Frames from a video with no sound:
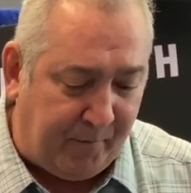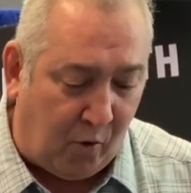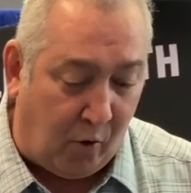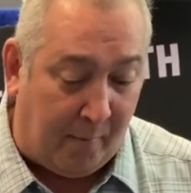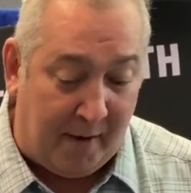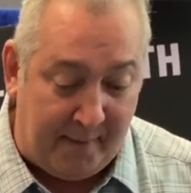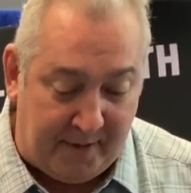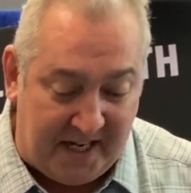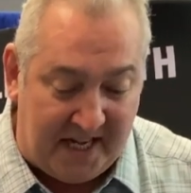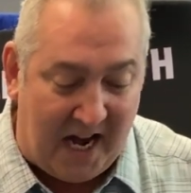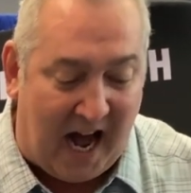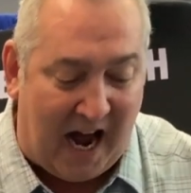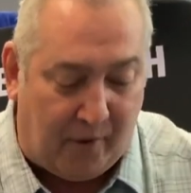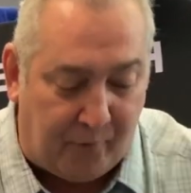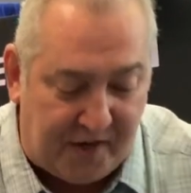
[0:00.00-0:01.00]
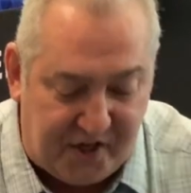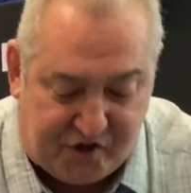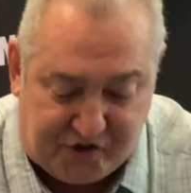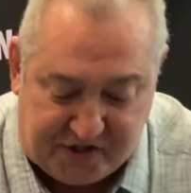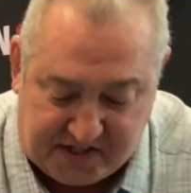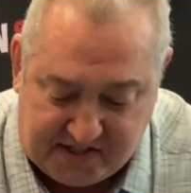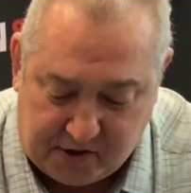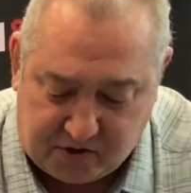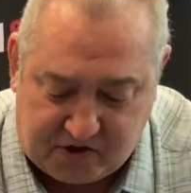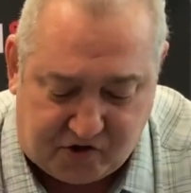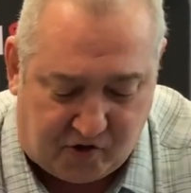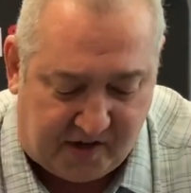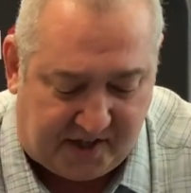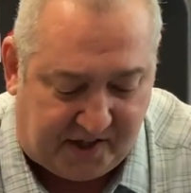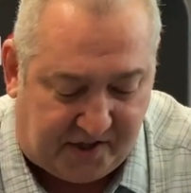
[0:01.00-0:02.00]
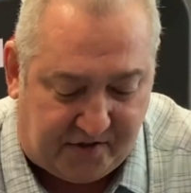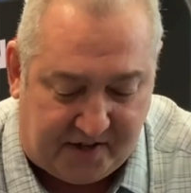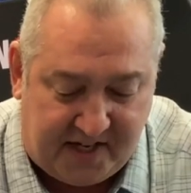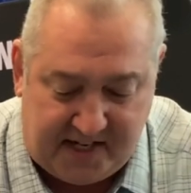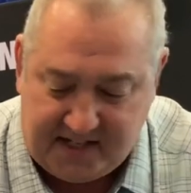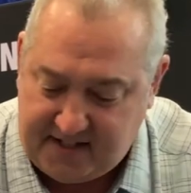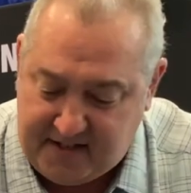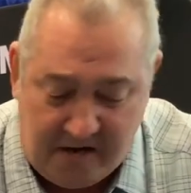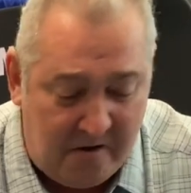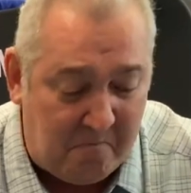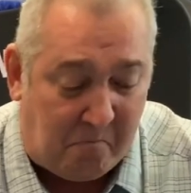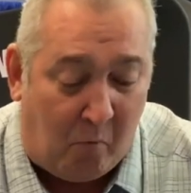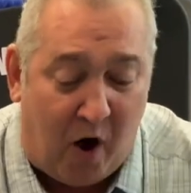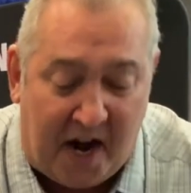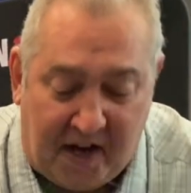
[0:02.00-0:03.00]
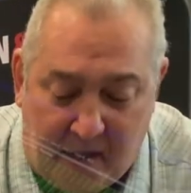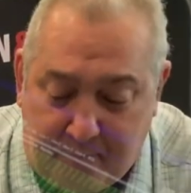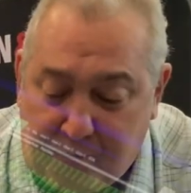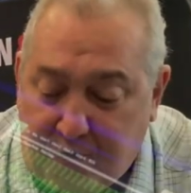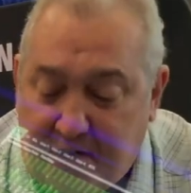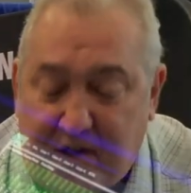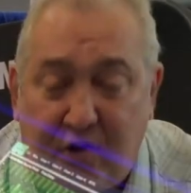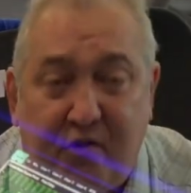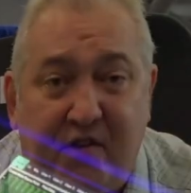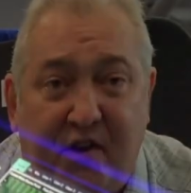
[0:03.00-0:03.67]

or maybe not reach the silk screening you need, why not put it under